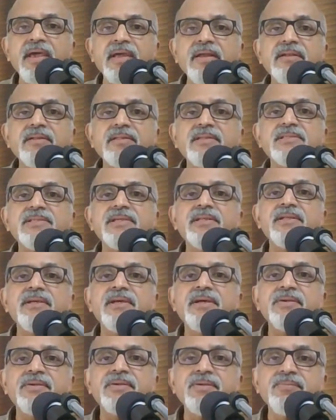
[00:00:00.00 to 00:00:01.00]
the
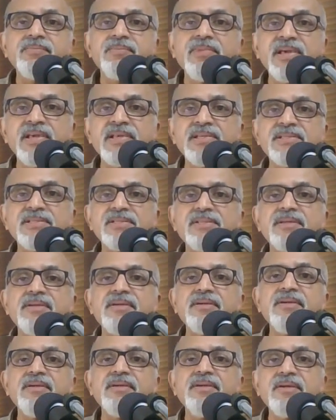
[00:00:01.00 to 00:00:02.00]
scenario based
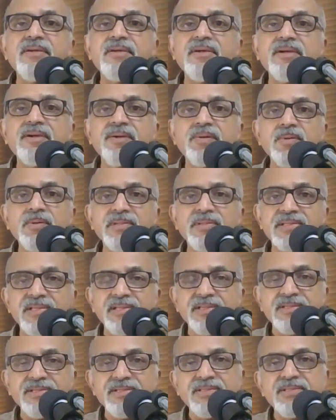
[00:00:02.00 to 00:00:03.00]

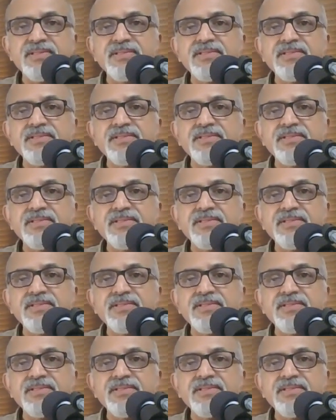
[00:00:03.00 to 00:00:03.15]
questions.